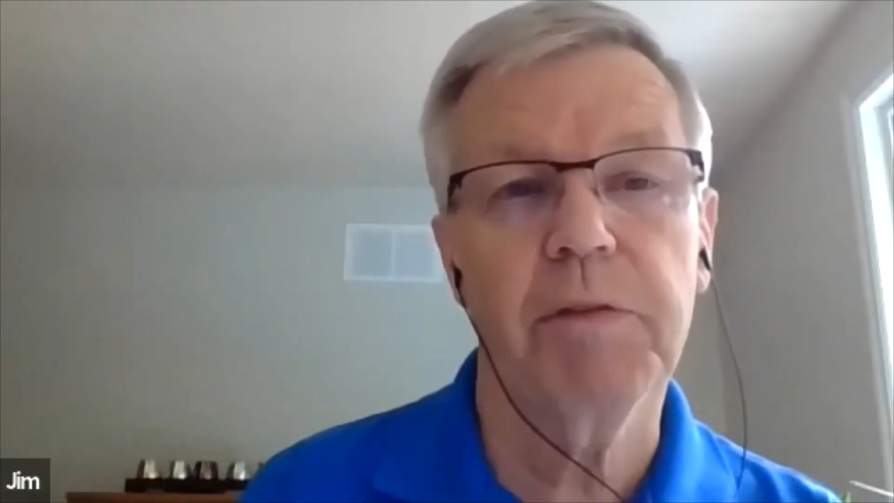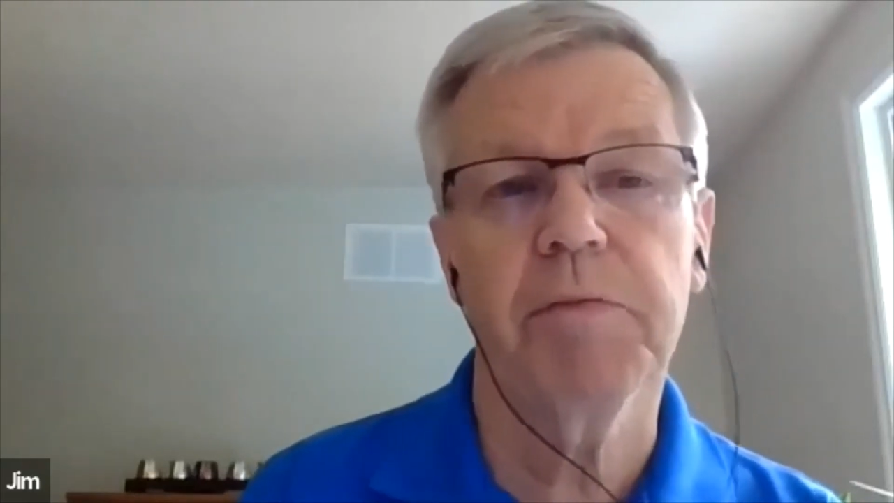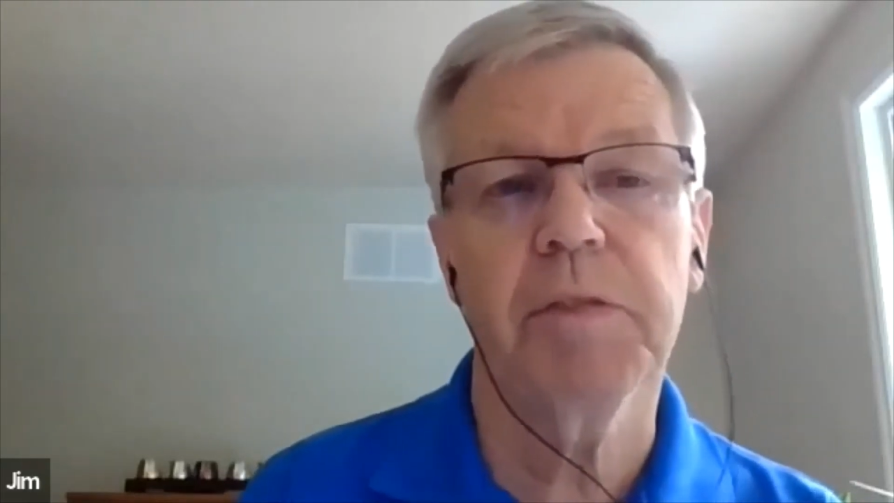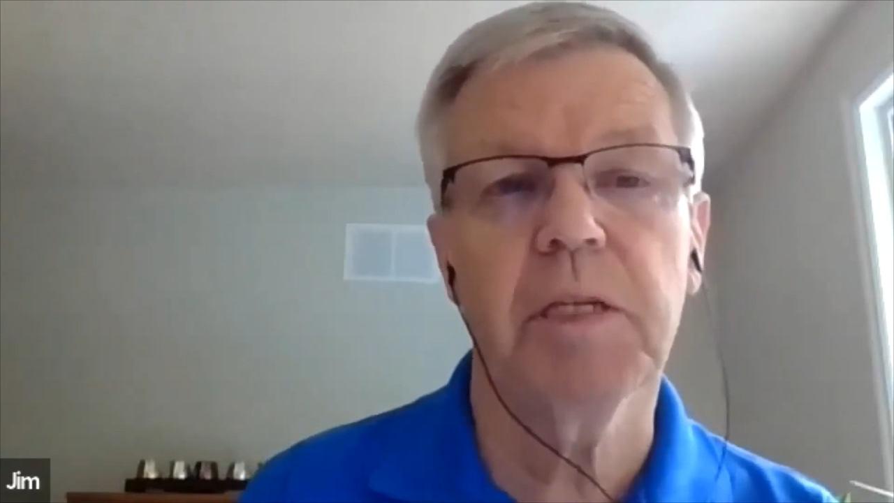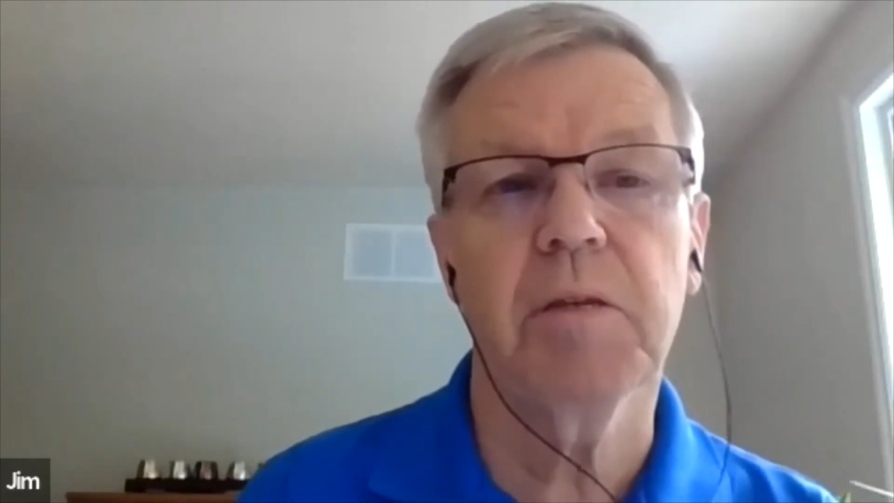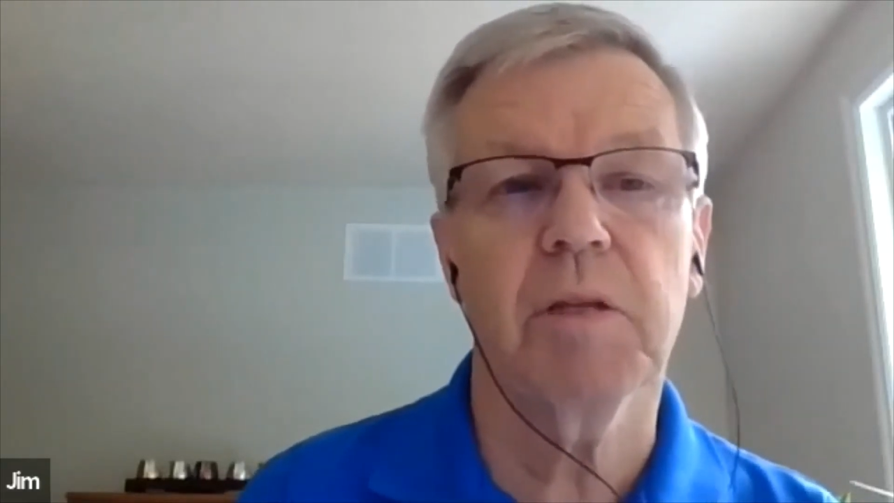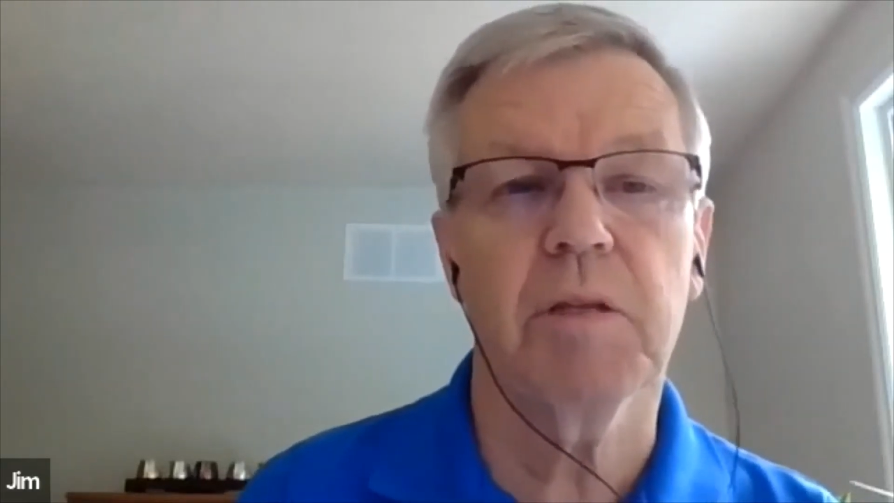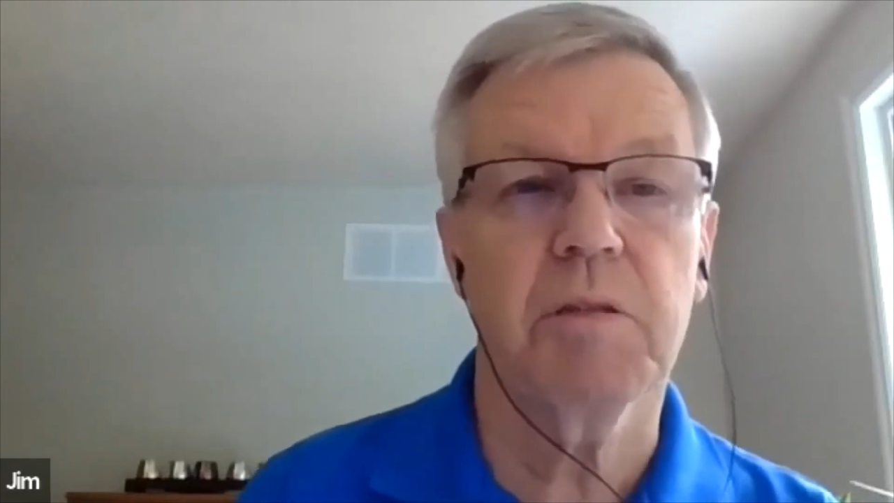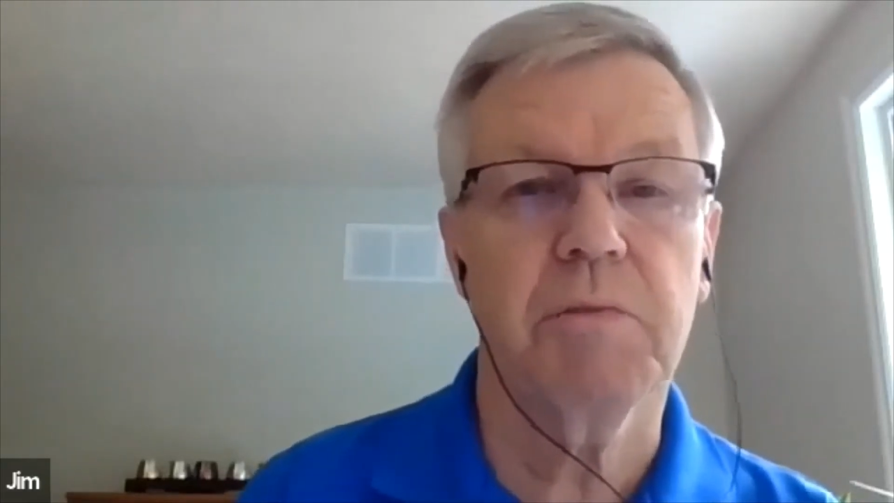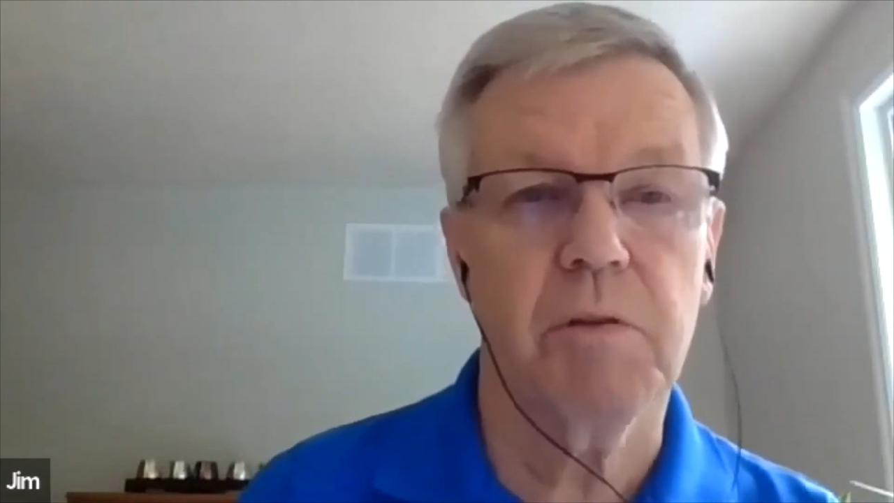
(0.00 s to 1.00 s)
15th
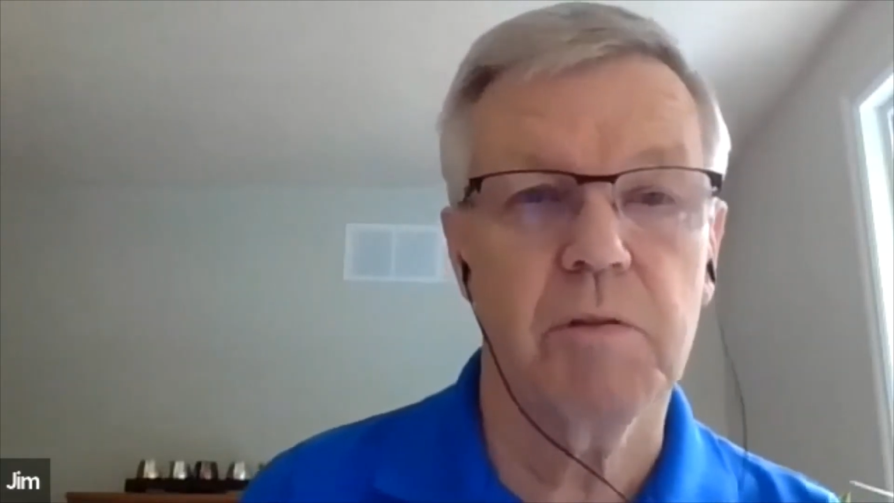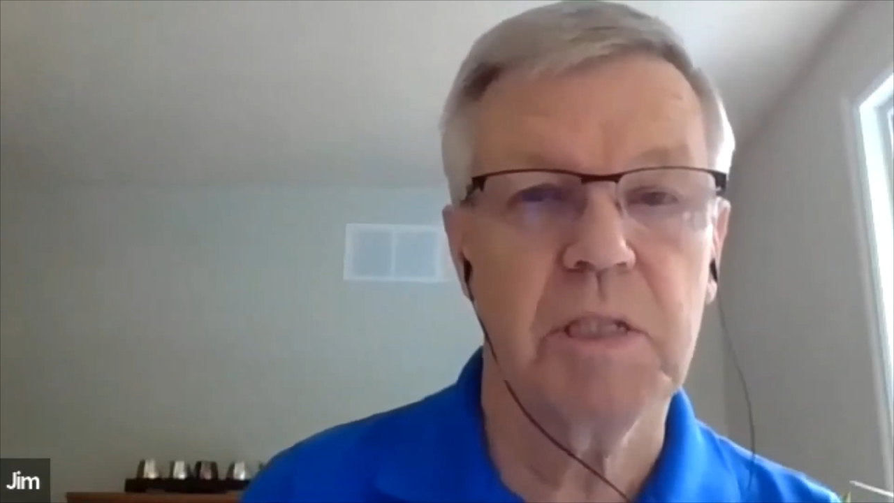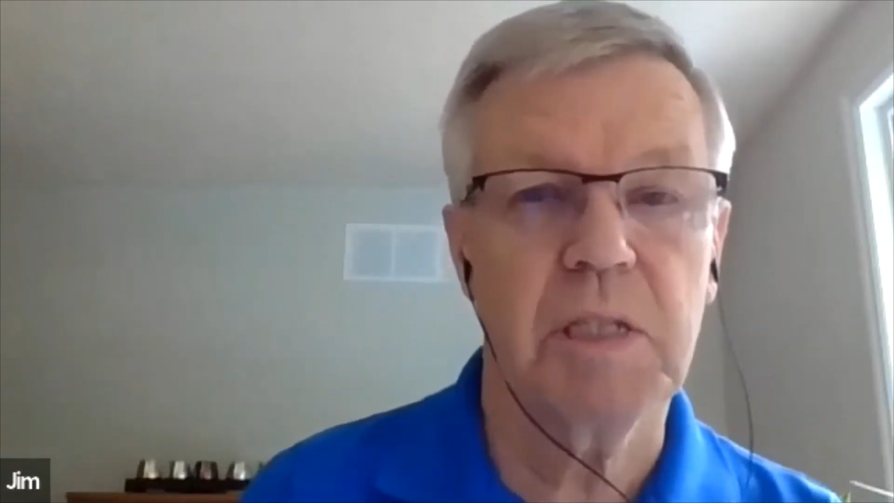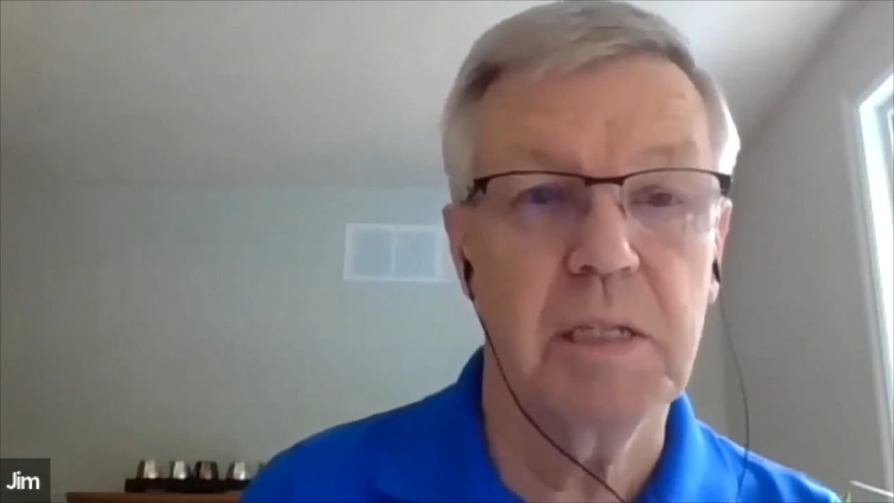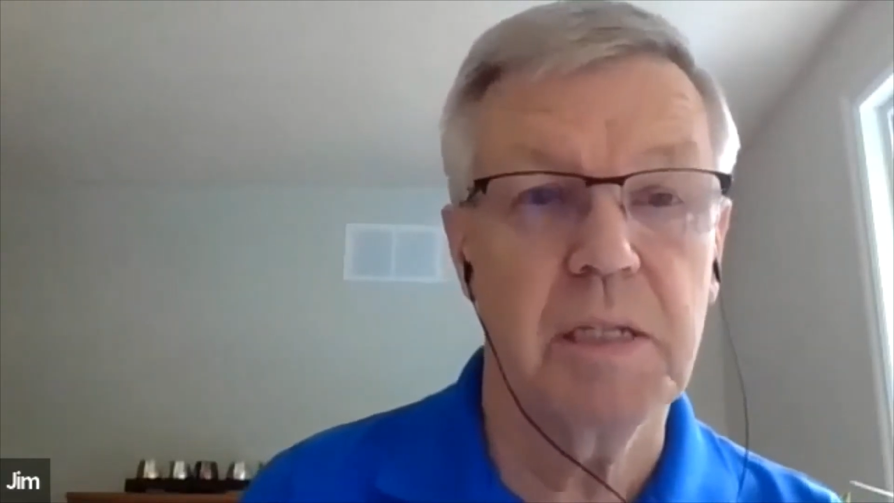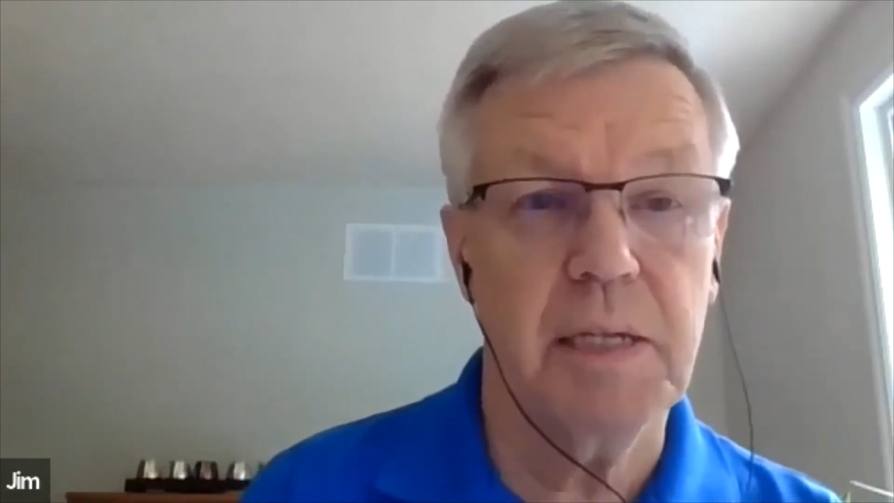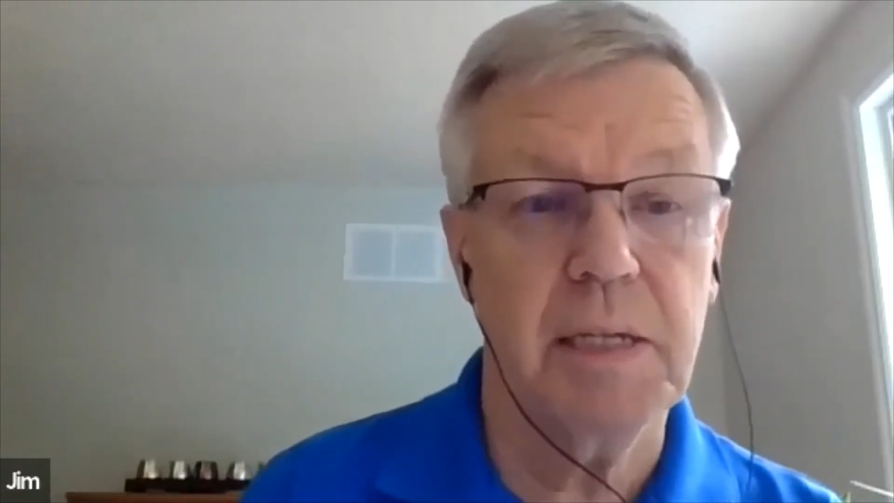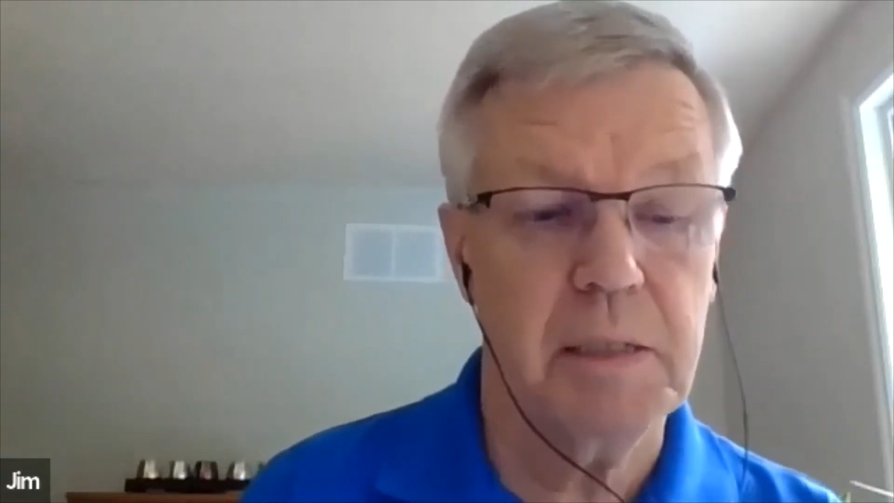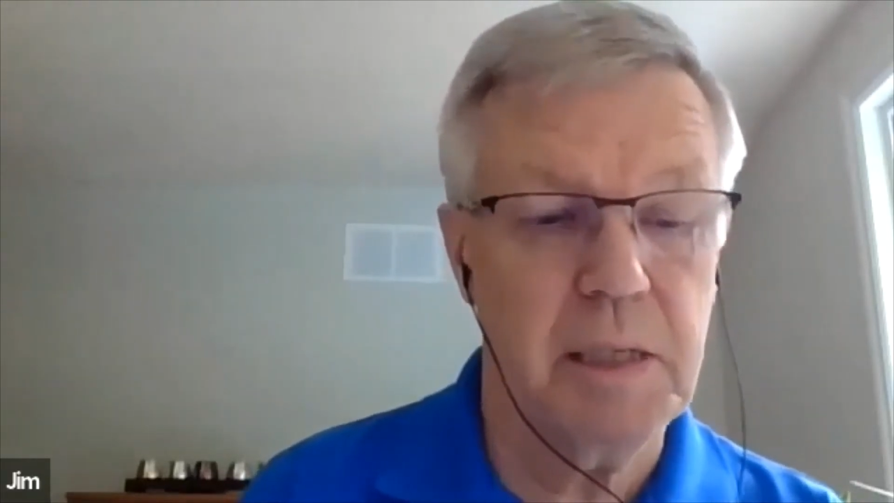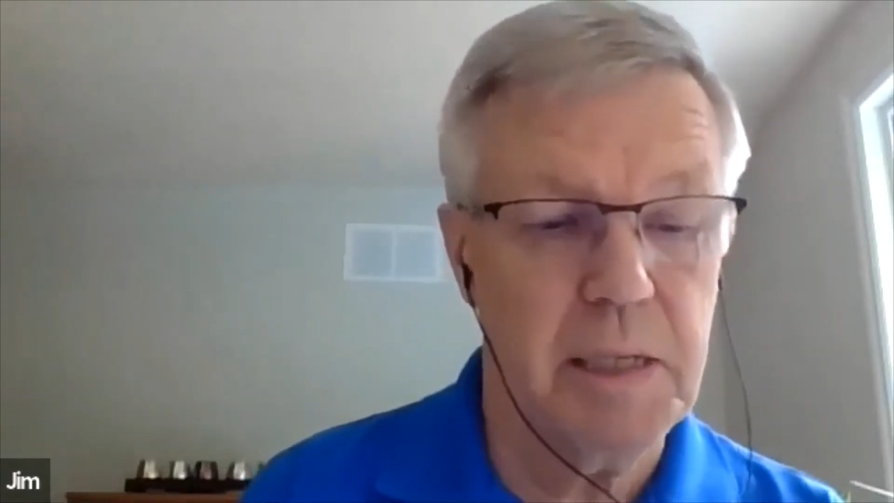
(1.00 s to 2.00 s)
as the first
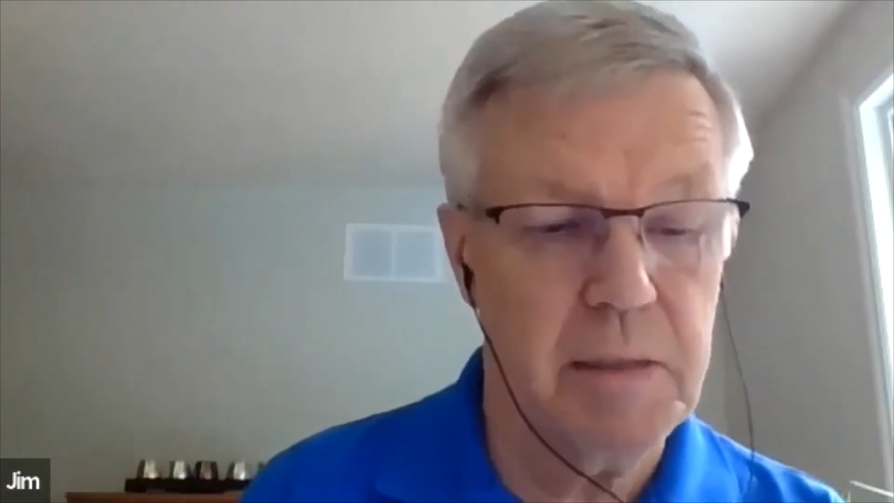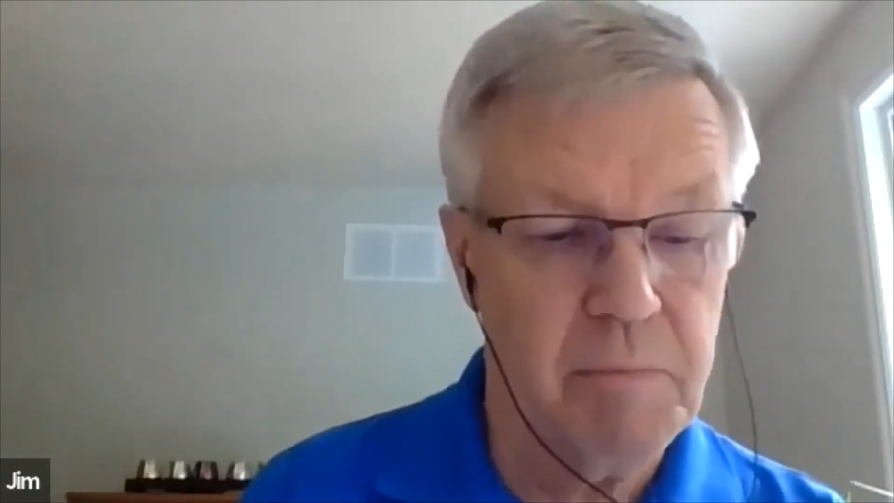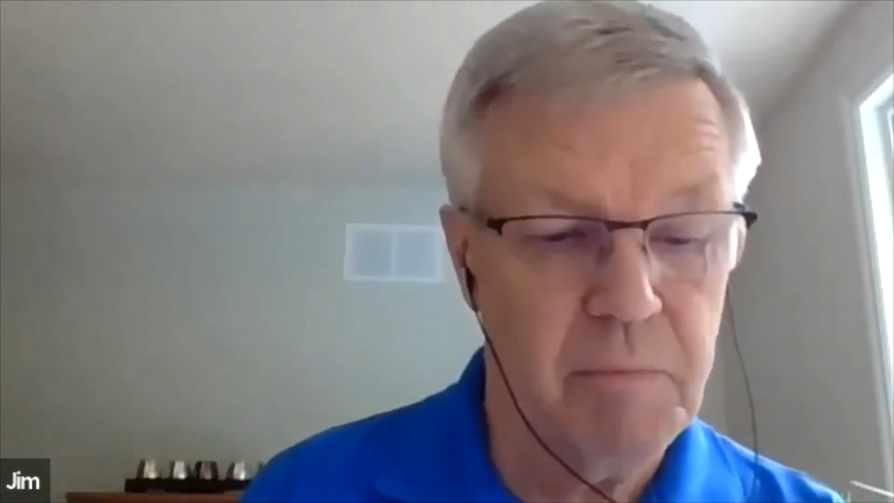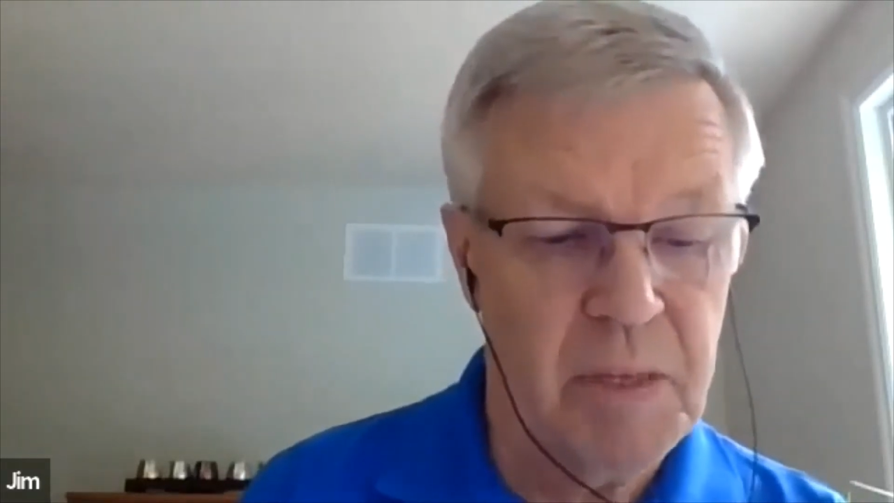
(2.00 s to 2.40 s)
intake date.